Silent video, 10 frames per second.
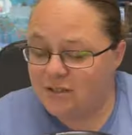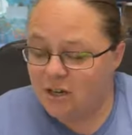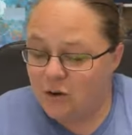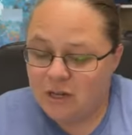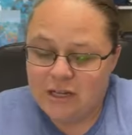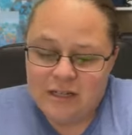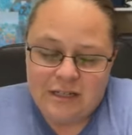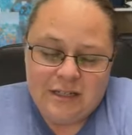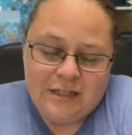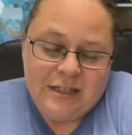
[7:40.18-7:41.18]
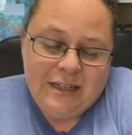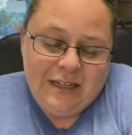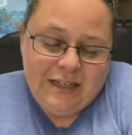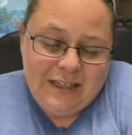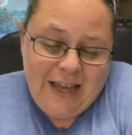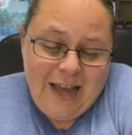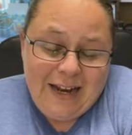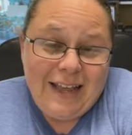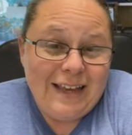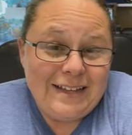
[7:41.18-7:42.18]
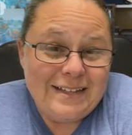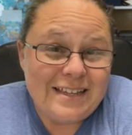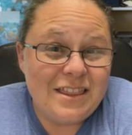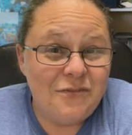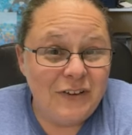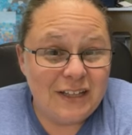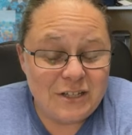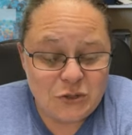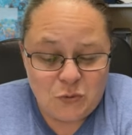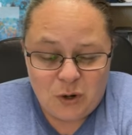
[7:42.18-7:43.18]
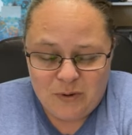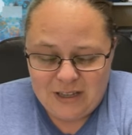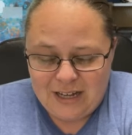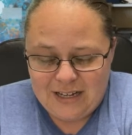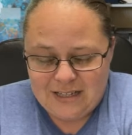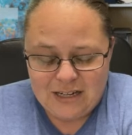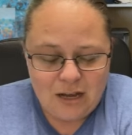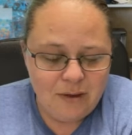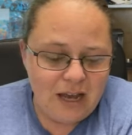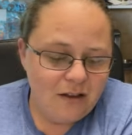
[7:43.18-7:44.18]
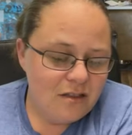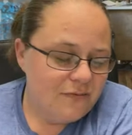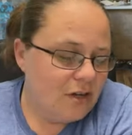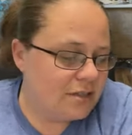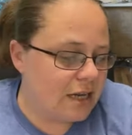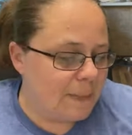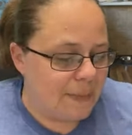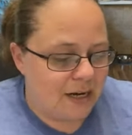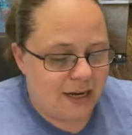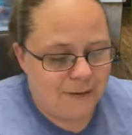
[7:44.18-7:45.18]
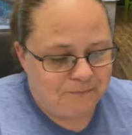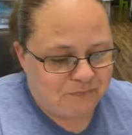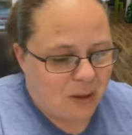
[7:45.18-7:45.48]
So that is the villains warmer. Like I said, coming out of the vault on Monday.